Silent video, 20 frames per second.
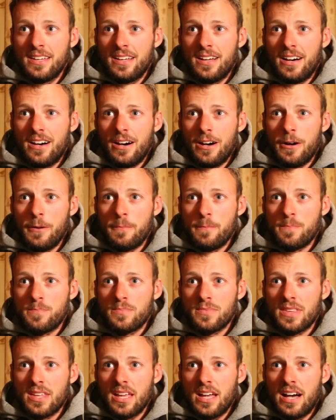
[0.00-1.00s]
um,
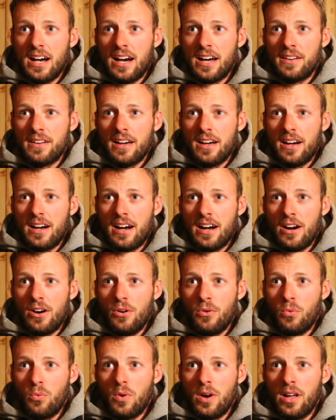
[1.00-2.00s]
on
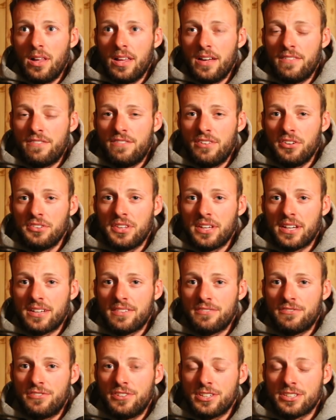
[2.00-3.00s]
how well I felt I
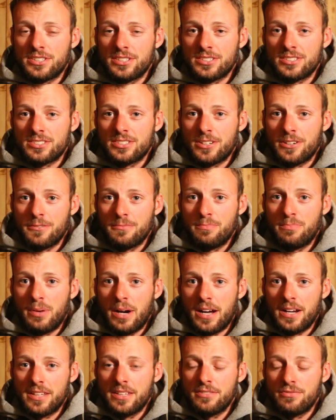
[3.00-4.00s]
could fish a certain
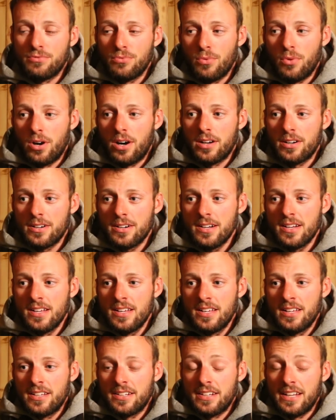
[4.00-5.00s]
body of water.
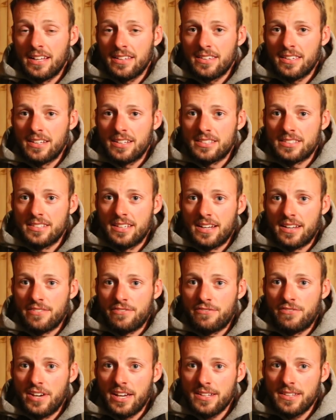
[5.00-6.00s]
Not that it's not
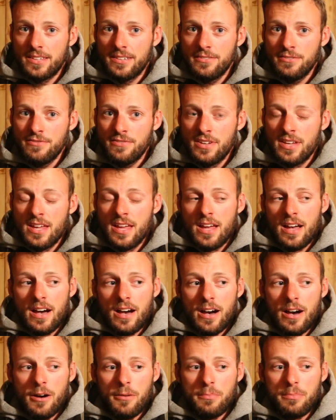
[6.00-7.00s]
effective,
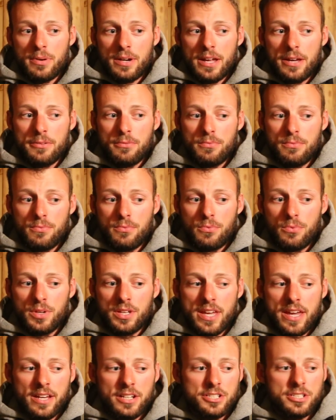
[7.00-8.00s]
um, but I
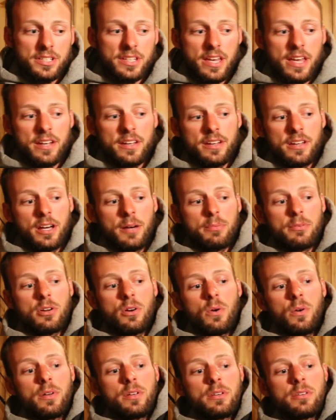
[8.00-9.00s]
we actually ended up
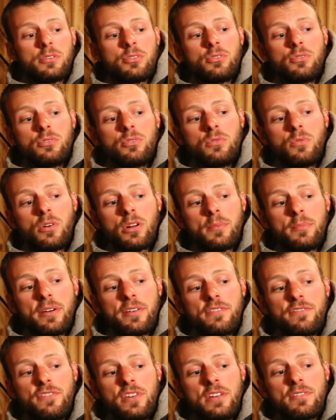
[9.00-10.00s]
going to one of
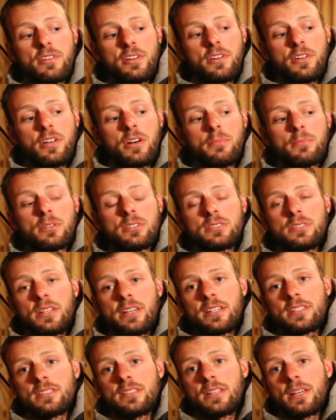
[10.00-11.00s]
my favorite numbers
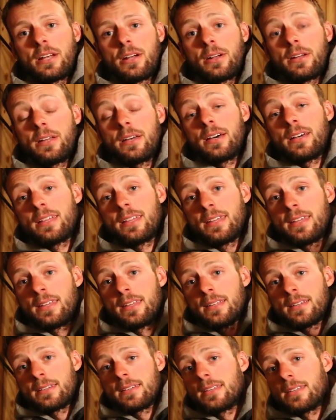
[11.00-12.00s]
lakes in the area,
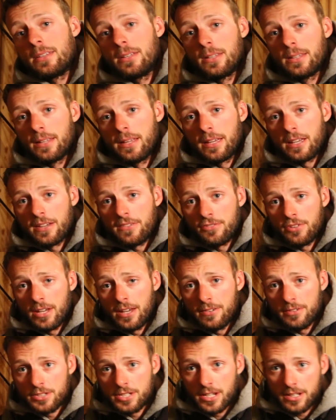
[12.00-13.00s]
Teal Lake. If you
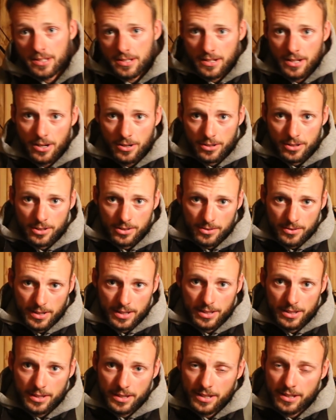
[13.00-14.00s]
haven't checked it out,
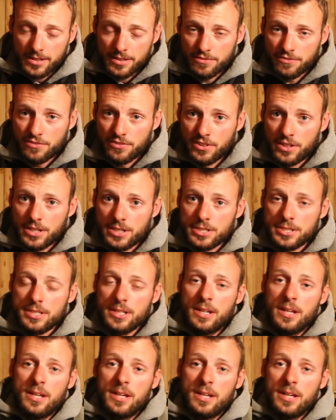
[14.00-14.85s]
great lake to fish.